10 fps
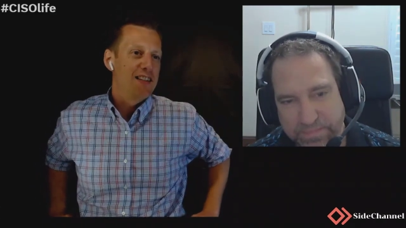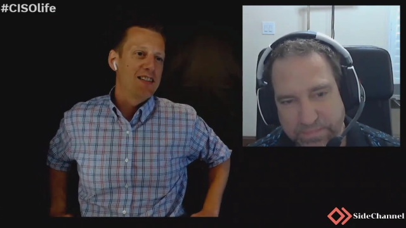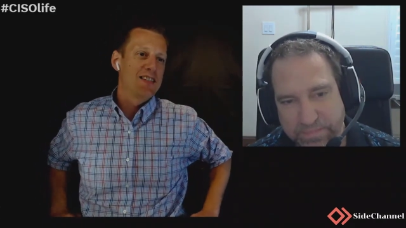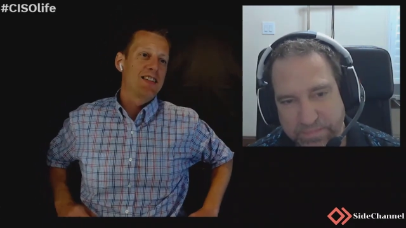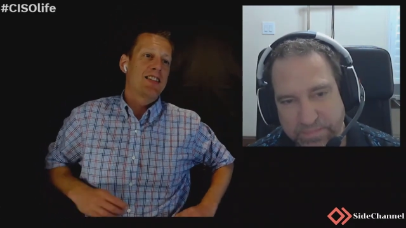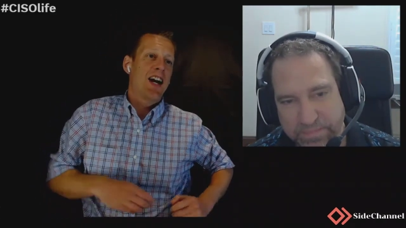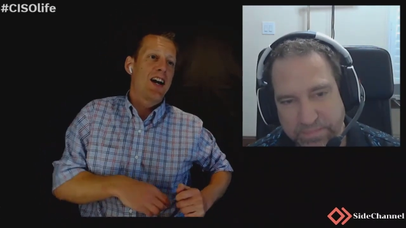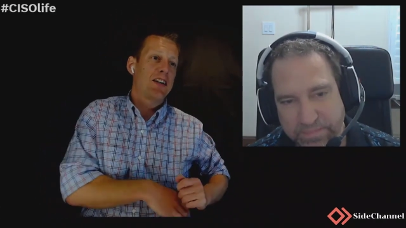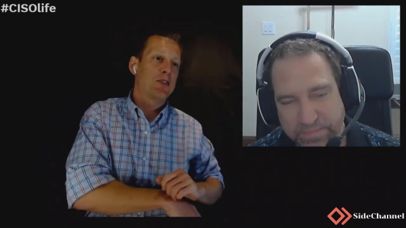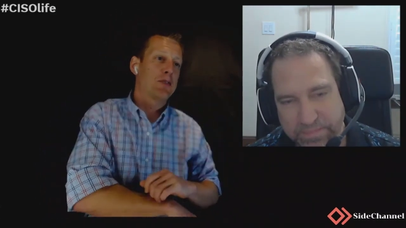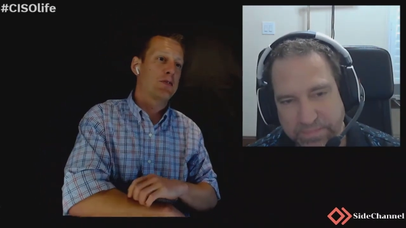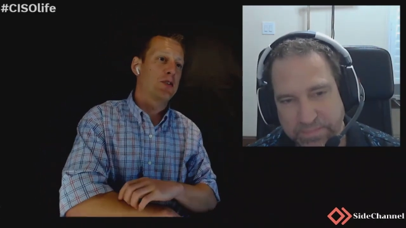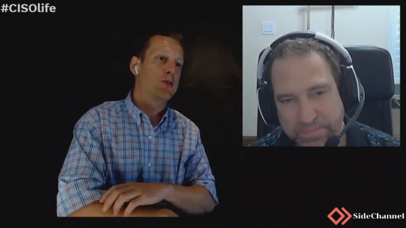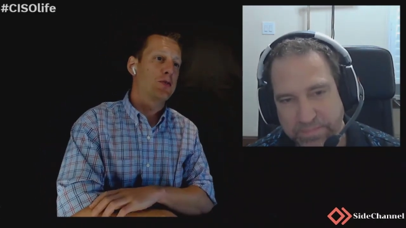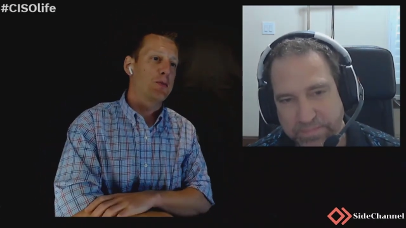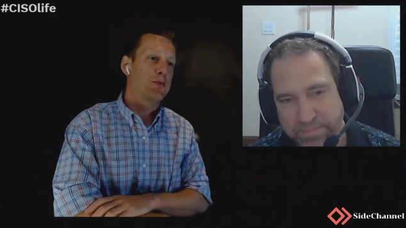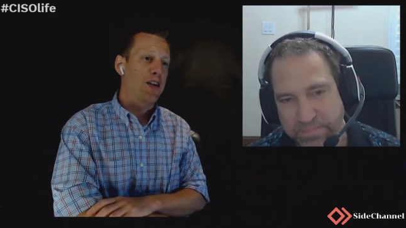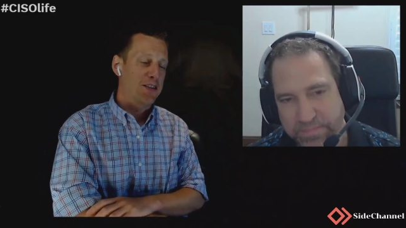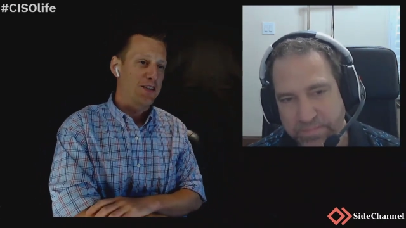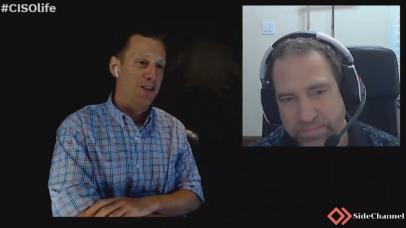Speaker 1: is the Tyler view from
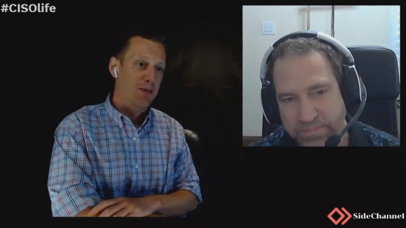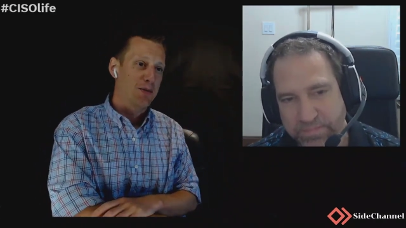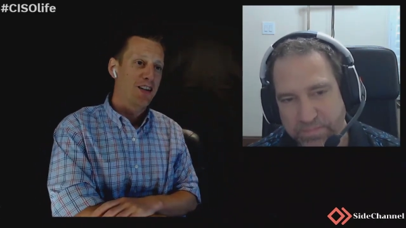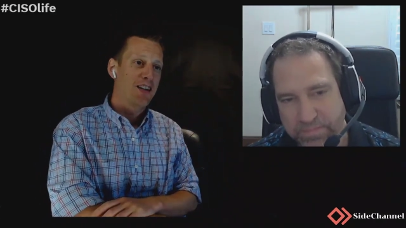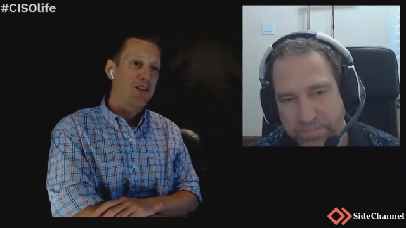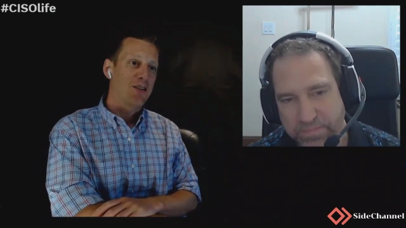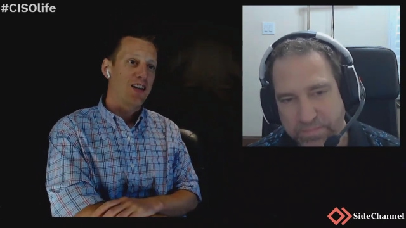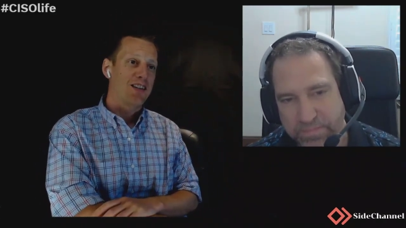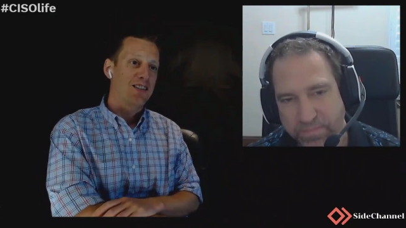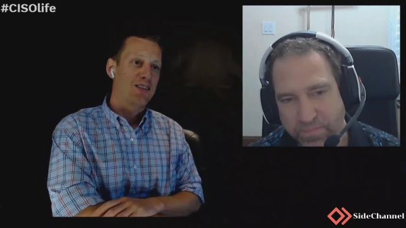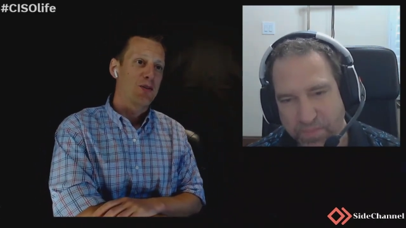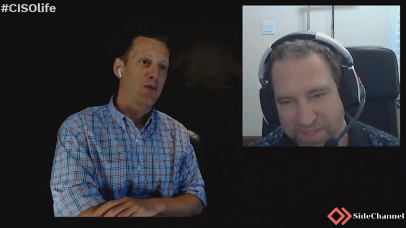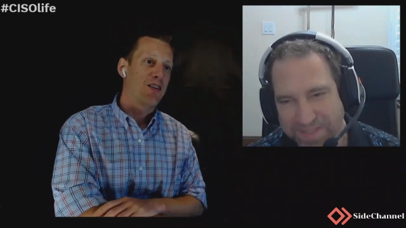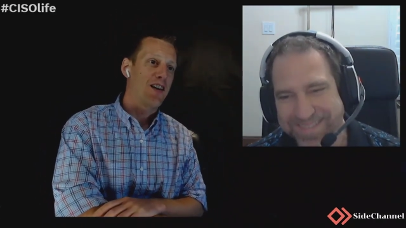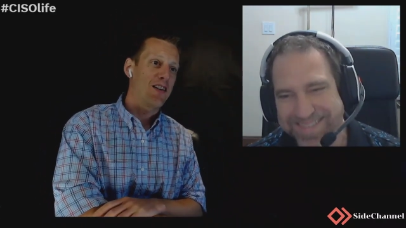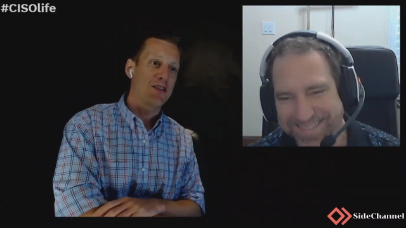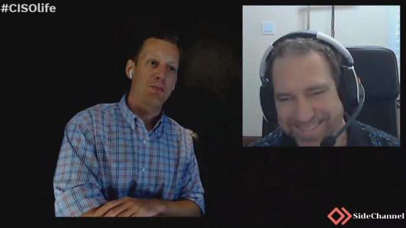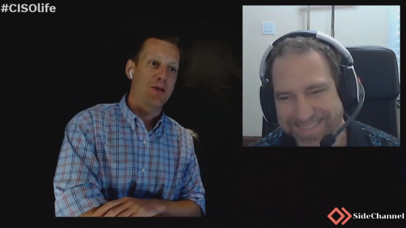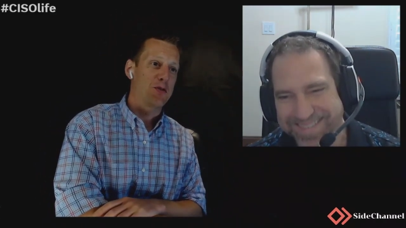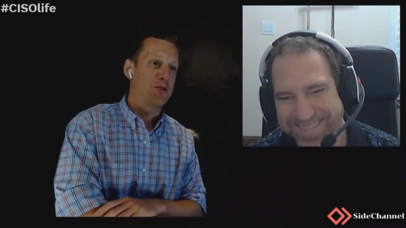Fight Club, right? You are not a
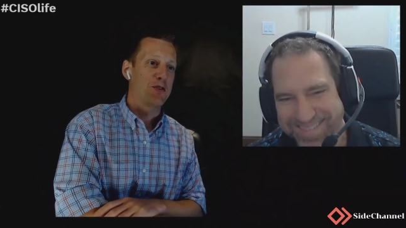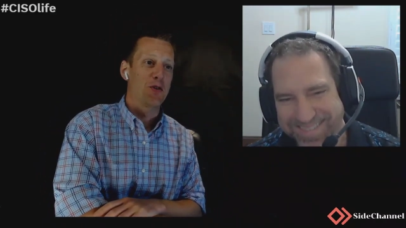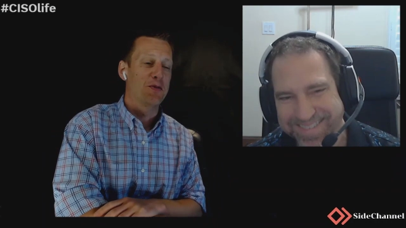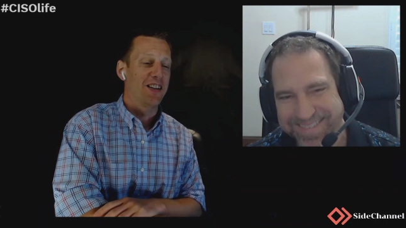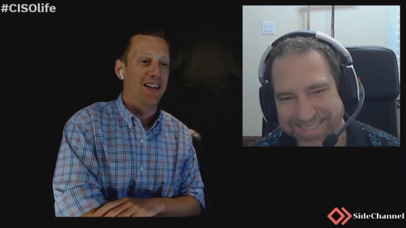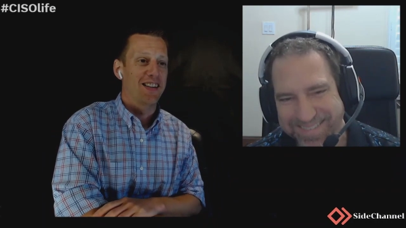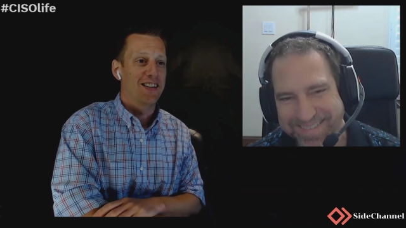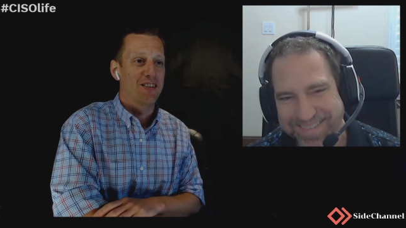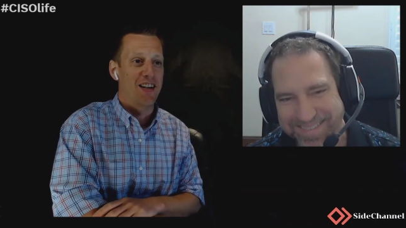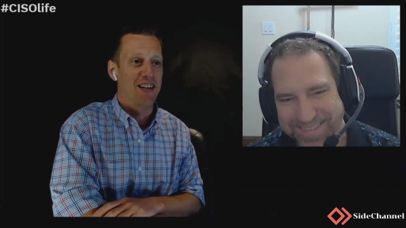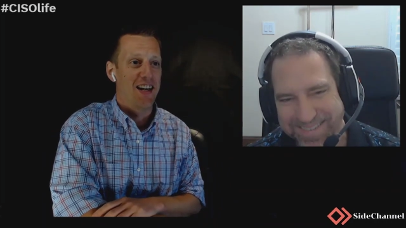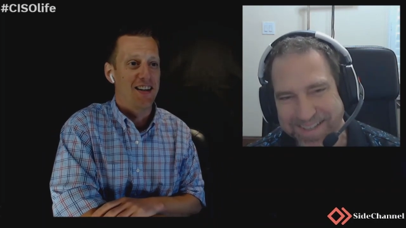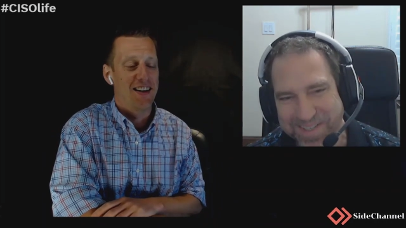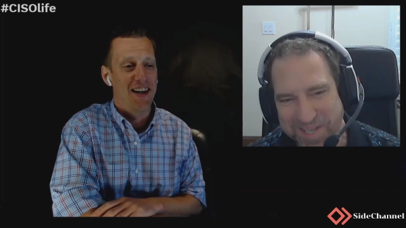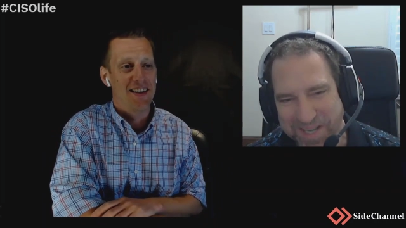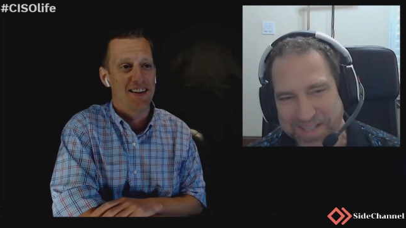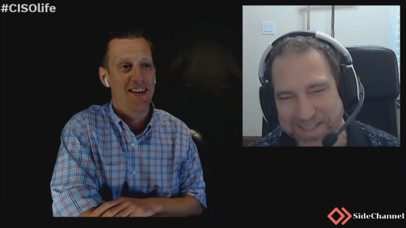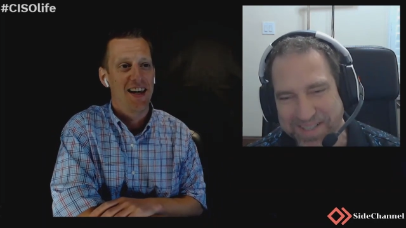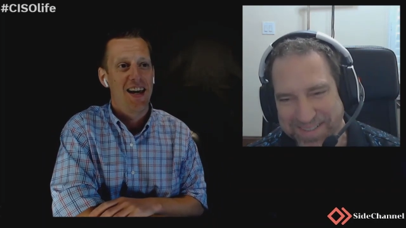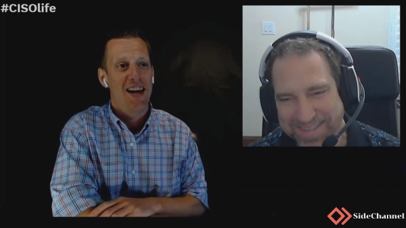special snowflake, right? And, and
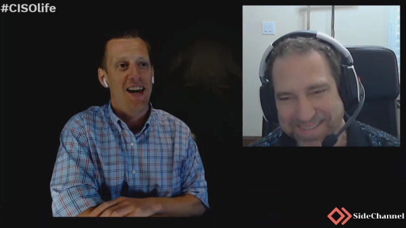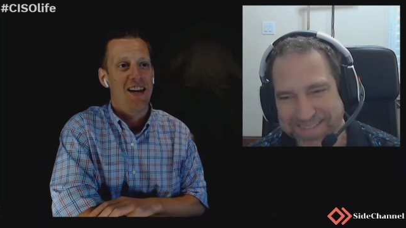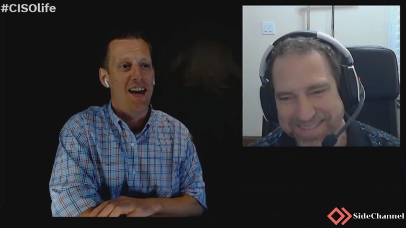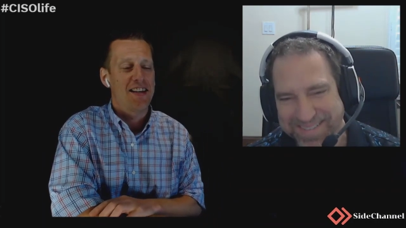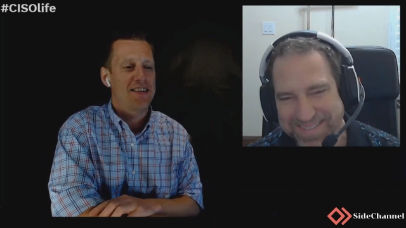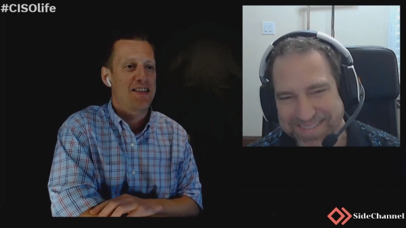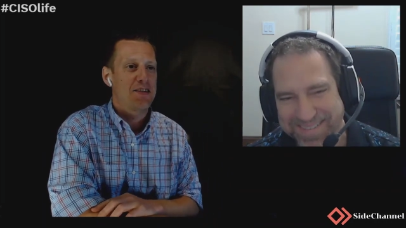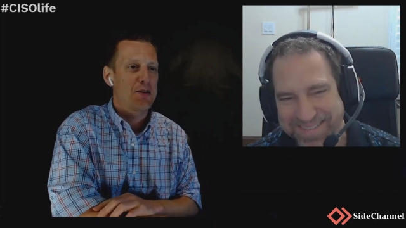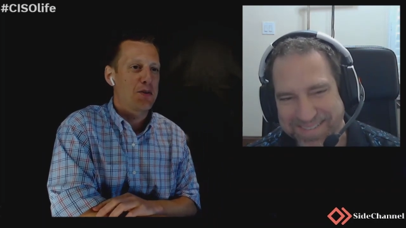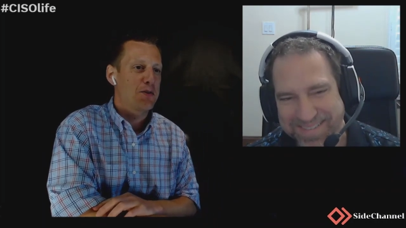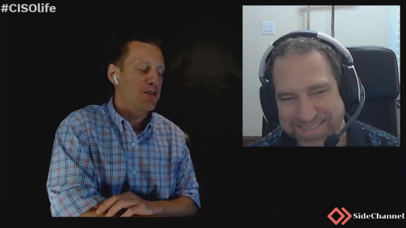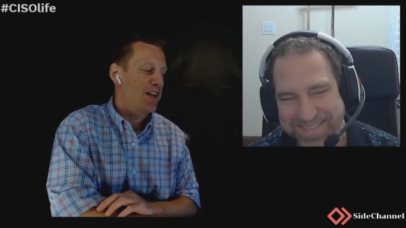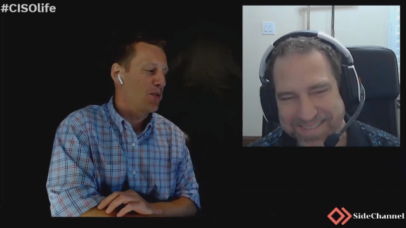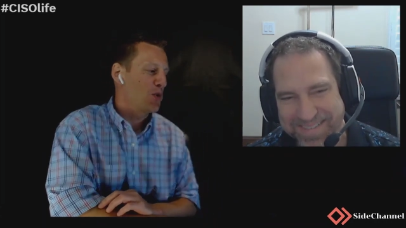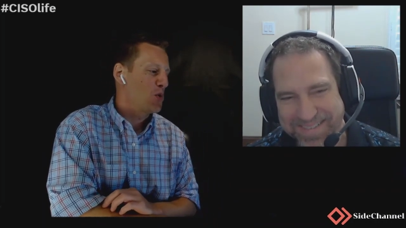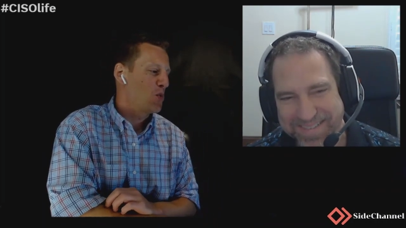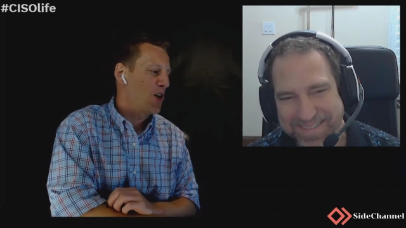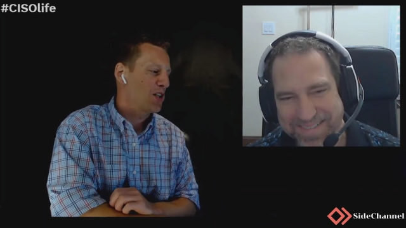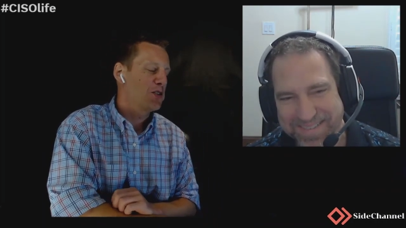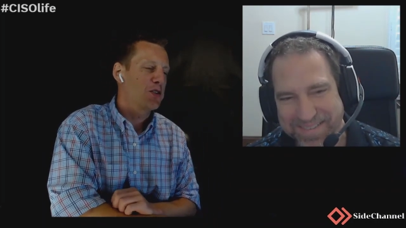exactly. And as CISOs, like when you
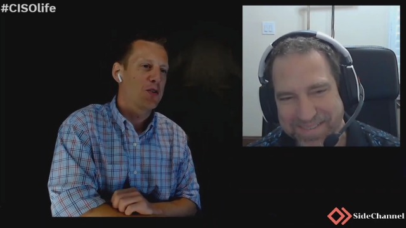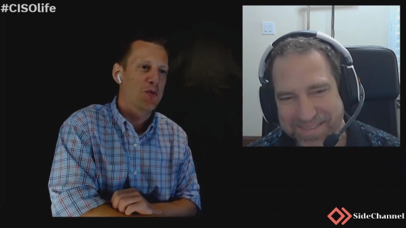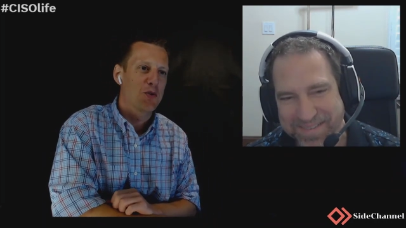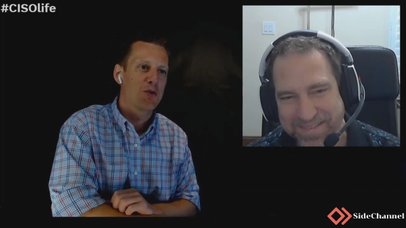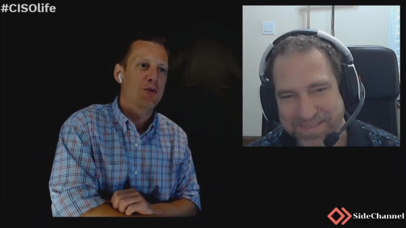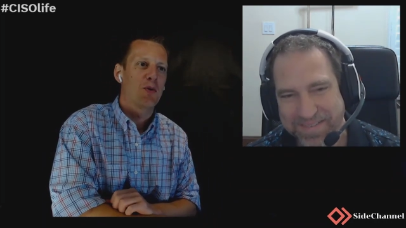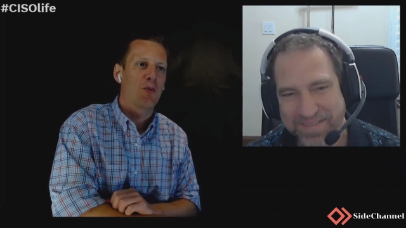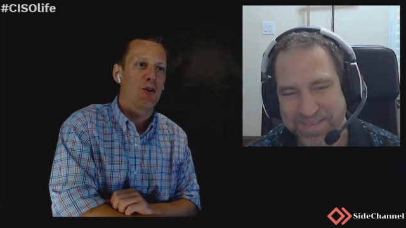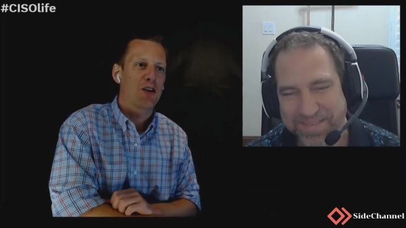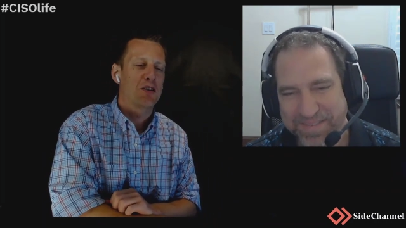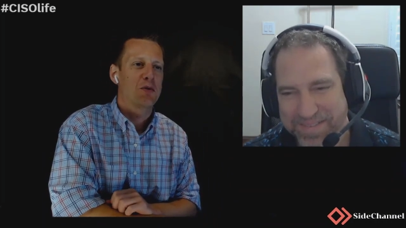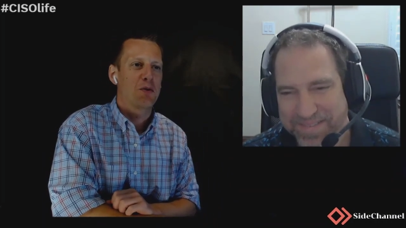walk into the room or walk into an